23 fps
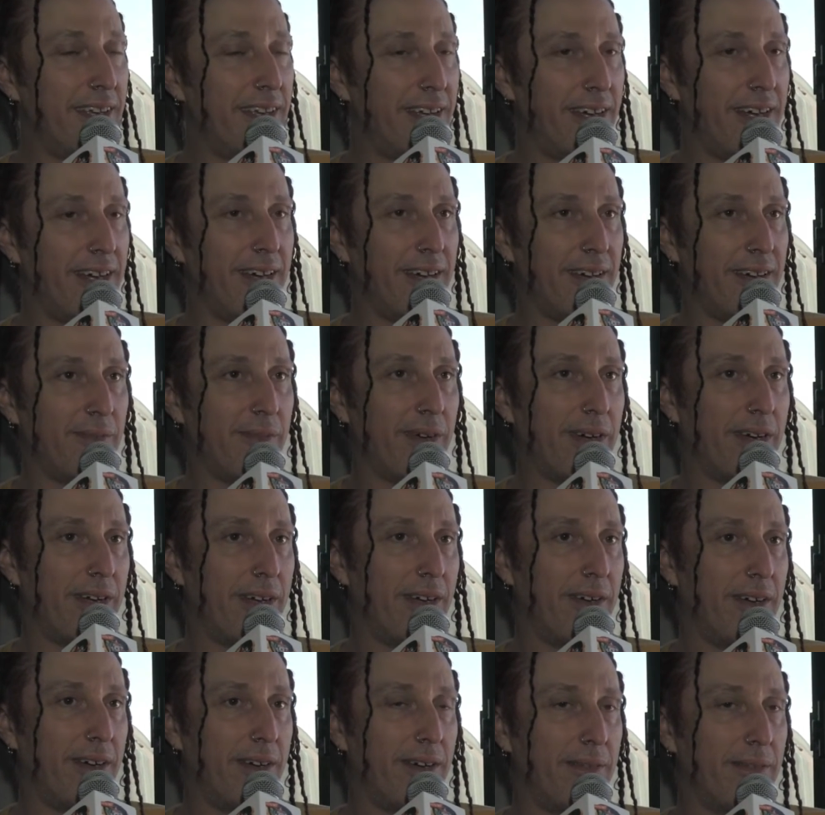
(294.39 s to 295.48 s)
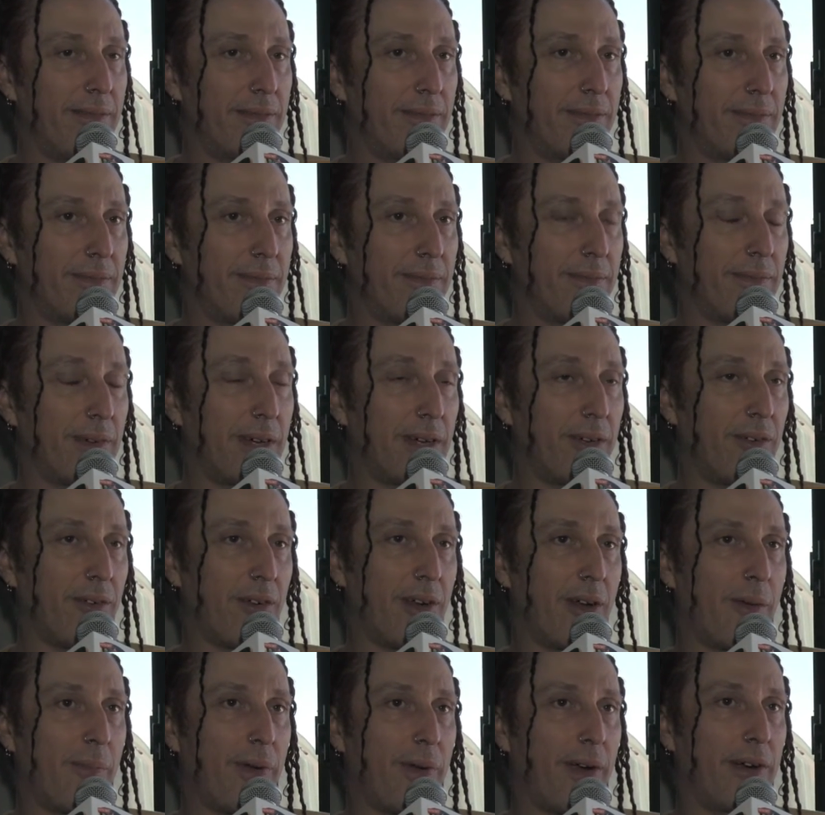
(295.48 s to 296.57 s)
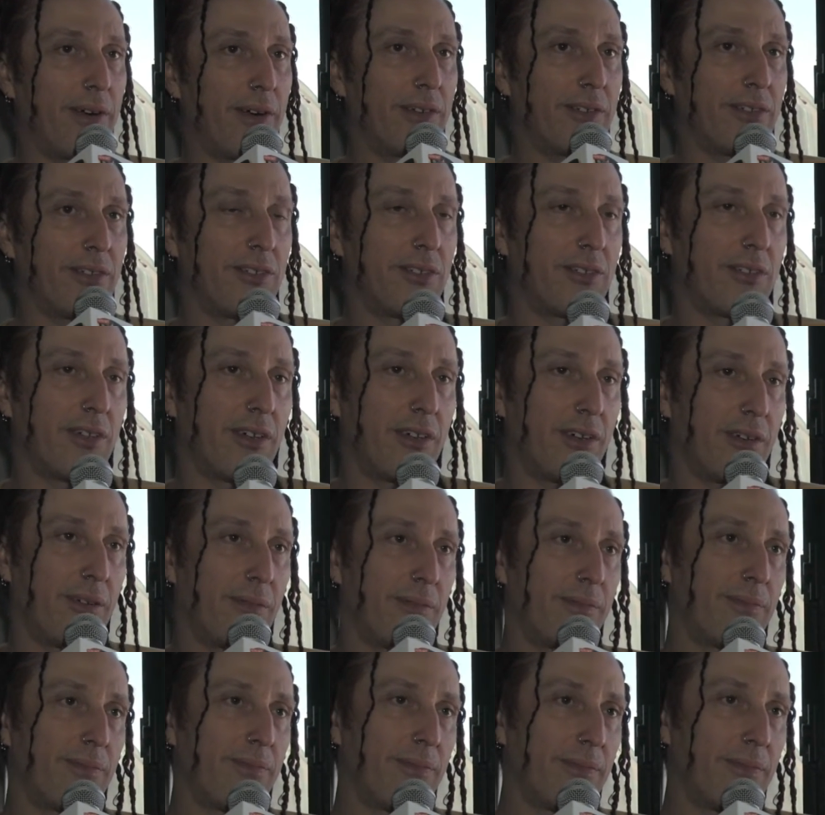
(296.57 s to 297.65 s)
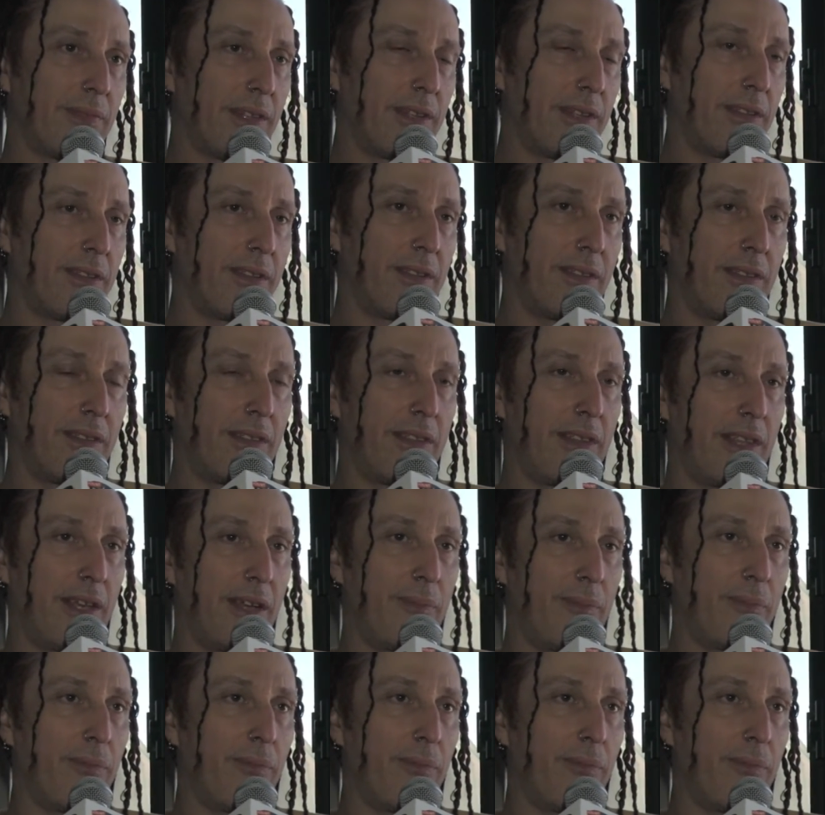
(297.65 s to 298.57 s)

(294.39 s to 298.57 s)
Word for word: Yeah. My, uh, my grandparents, um, they